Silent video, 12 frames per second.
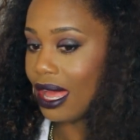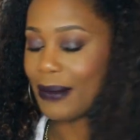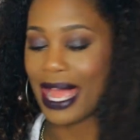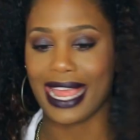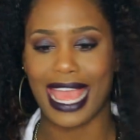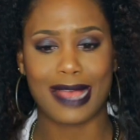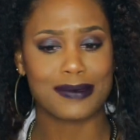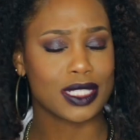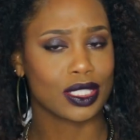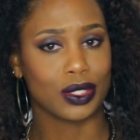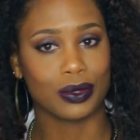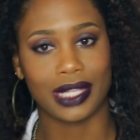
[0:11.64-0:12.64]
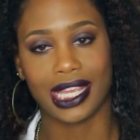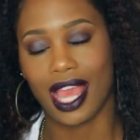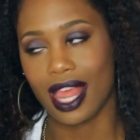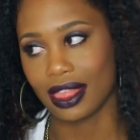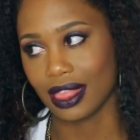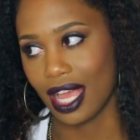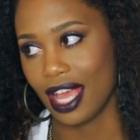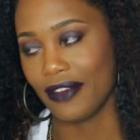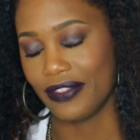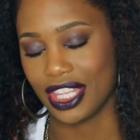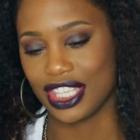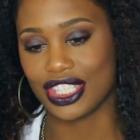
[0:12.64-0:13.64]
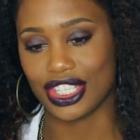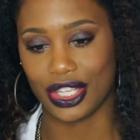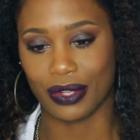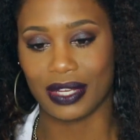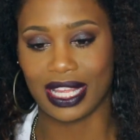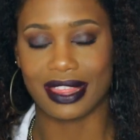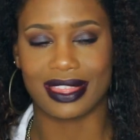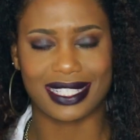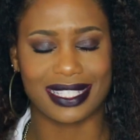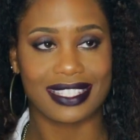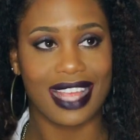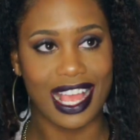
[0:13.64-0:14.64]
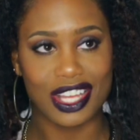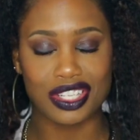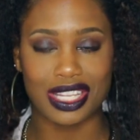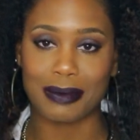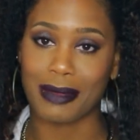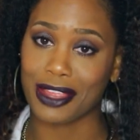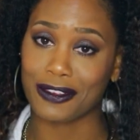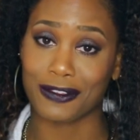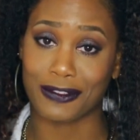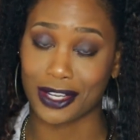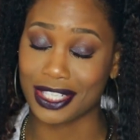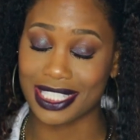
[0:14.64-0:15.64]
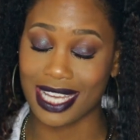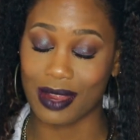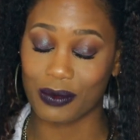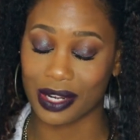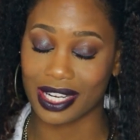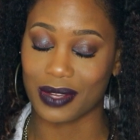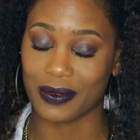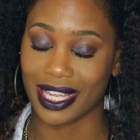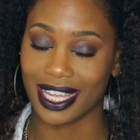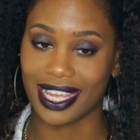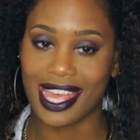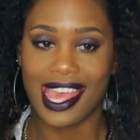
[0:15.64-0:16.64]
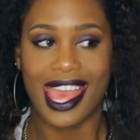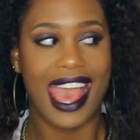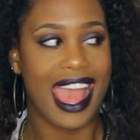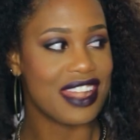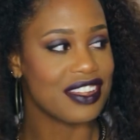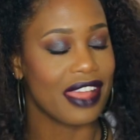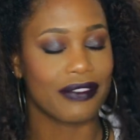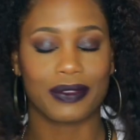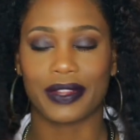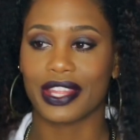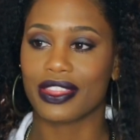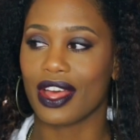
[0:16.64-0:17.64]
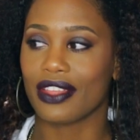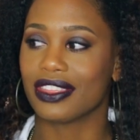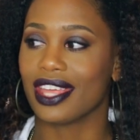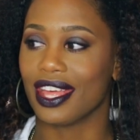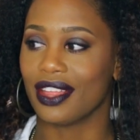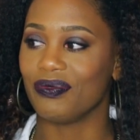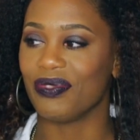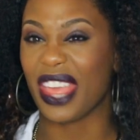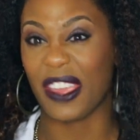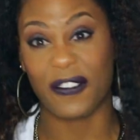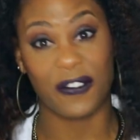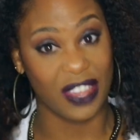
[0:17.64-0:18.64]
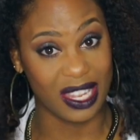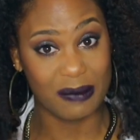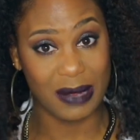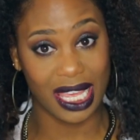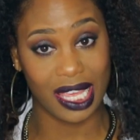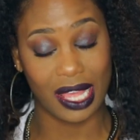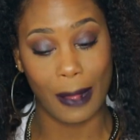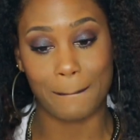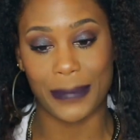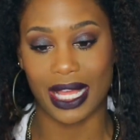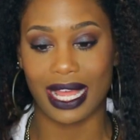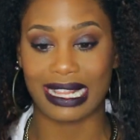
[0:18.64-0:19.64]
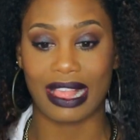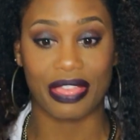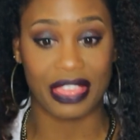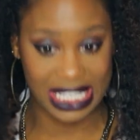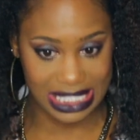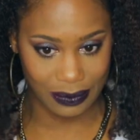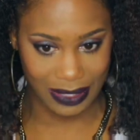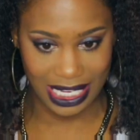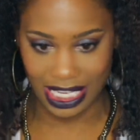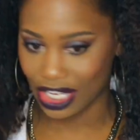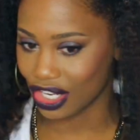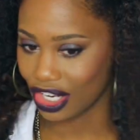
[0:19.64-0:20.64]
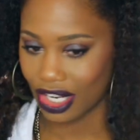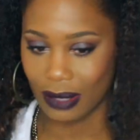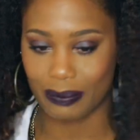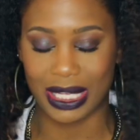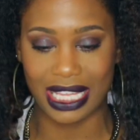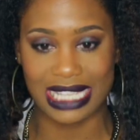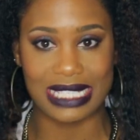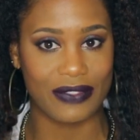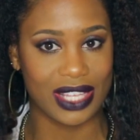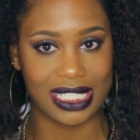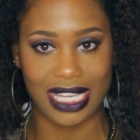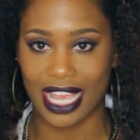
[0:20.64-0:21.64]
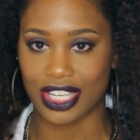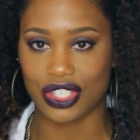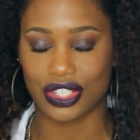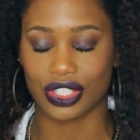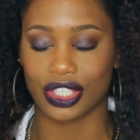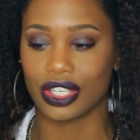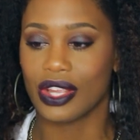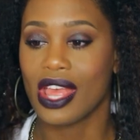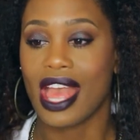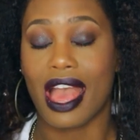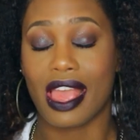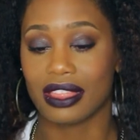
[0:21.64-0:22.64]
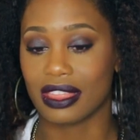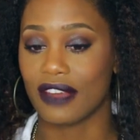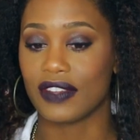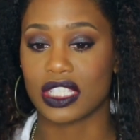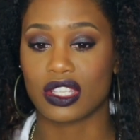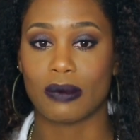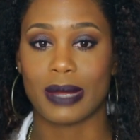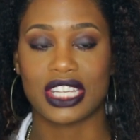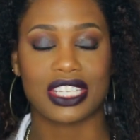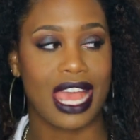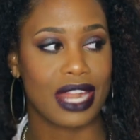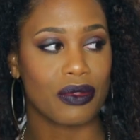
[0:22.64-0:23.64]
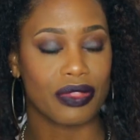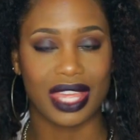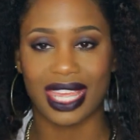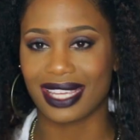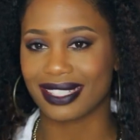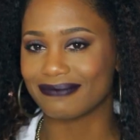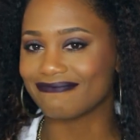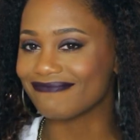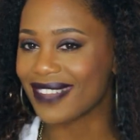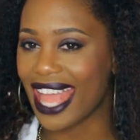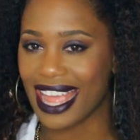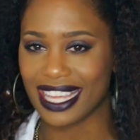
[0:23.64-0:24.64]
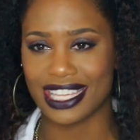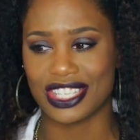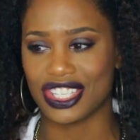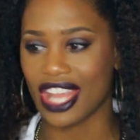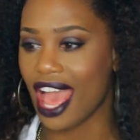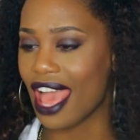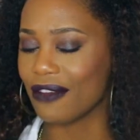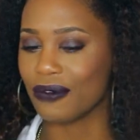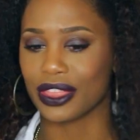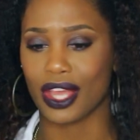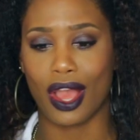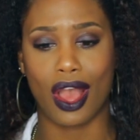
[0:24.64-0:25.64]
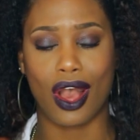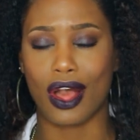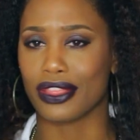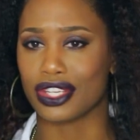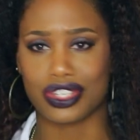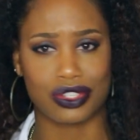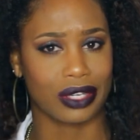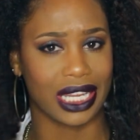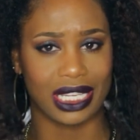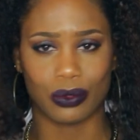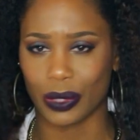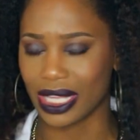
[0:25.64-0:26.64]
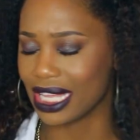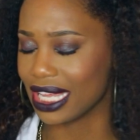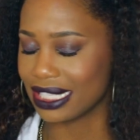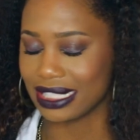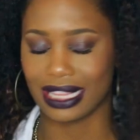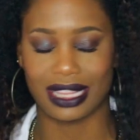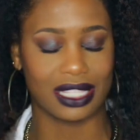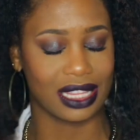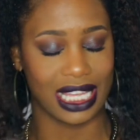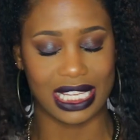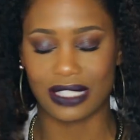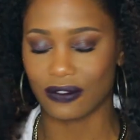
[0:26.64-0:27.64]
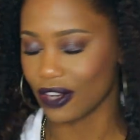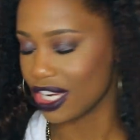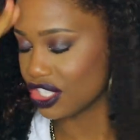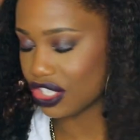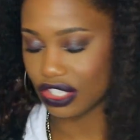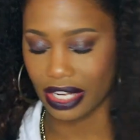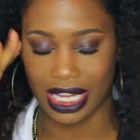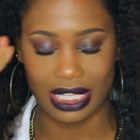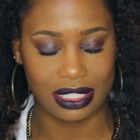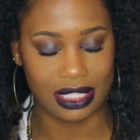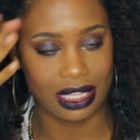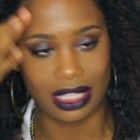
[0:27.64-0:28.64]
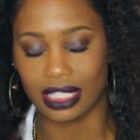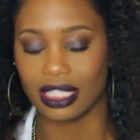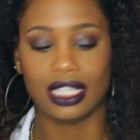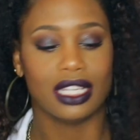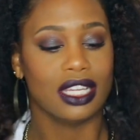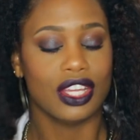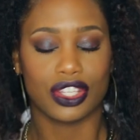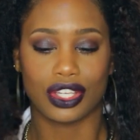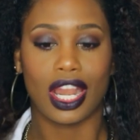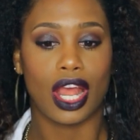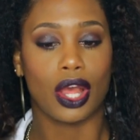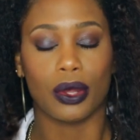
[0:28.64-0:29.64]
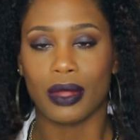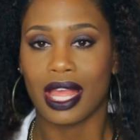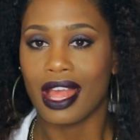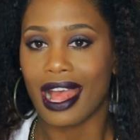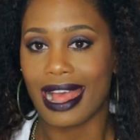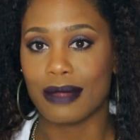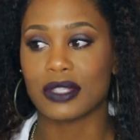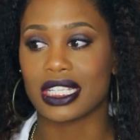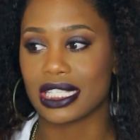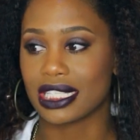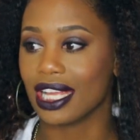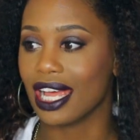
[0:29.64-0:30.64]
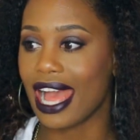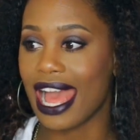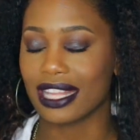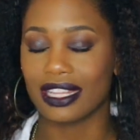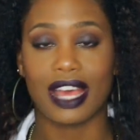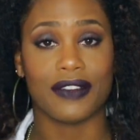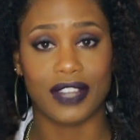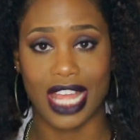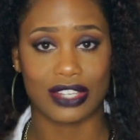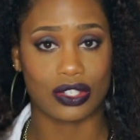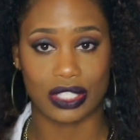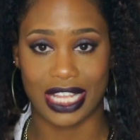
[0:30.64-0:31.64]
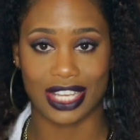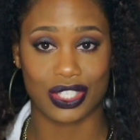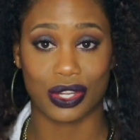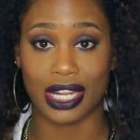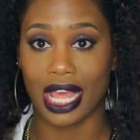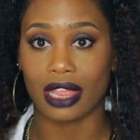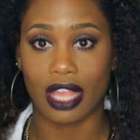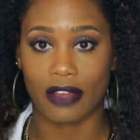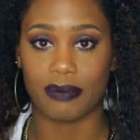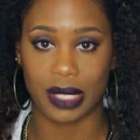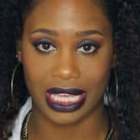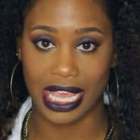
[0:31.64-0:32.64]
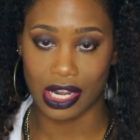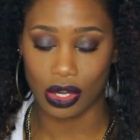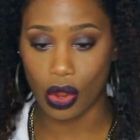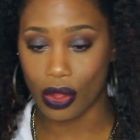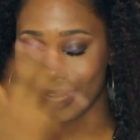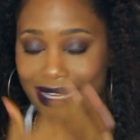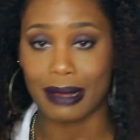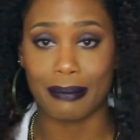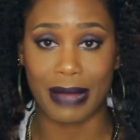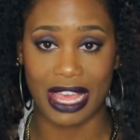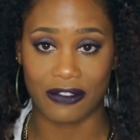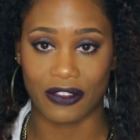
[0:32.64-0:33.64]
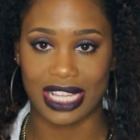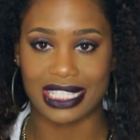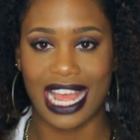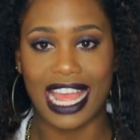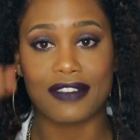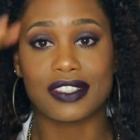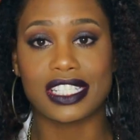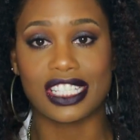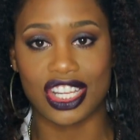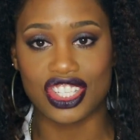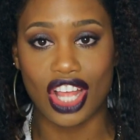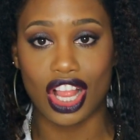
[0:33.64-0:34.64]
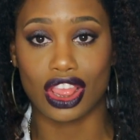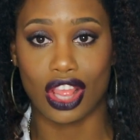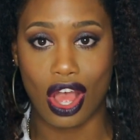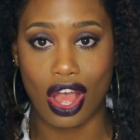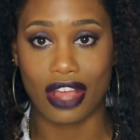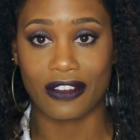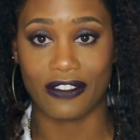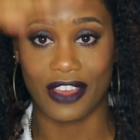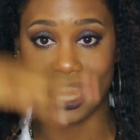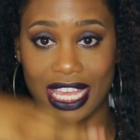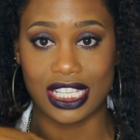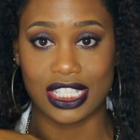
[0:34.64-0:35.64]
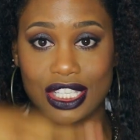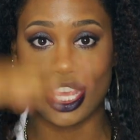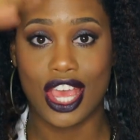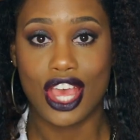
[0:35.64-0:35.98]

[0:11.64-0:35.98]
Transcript: I absolutely love this unit. This is actually my first time wearing a wig. I never really thought that they fit me, but this one here, because of the texture, I love it so much. I don't think I can jive with the, all the straight wigs and the lace front straights and the, you know, I'm just, uh, I love natural texture and I love big hair on my face. I have such a long face.